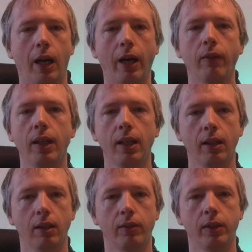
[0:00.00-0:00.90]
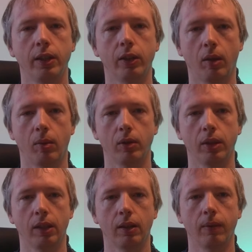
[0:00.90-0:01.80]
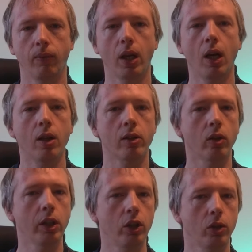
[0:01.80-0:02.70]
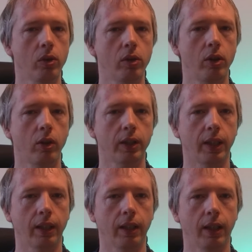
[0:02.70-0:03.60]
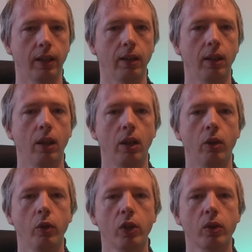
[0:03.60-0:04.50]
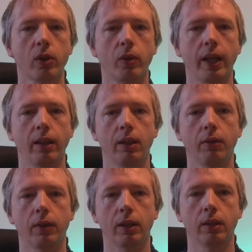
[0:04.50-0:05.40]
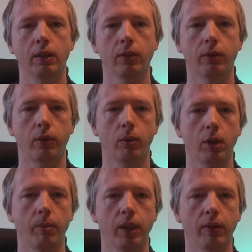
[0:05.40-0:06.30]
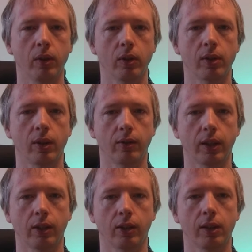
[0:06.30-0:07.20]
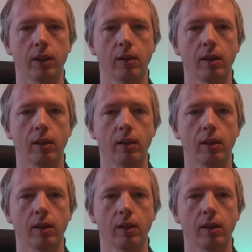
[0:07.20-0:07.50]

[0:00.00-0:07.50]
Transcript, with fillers: I will link the video about it. Sony chose the rotary head which was quite different from the previous sound recording